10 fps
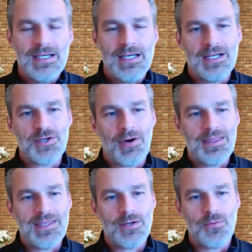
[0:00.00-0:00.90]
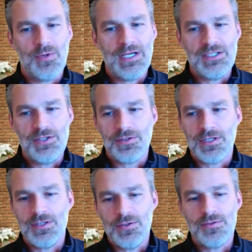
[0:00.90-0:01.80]
And so I think when you
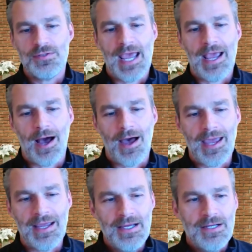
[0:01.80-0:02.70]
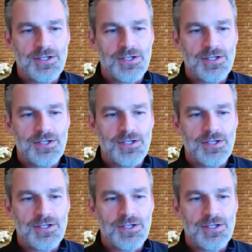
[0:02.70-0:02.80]
can use AI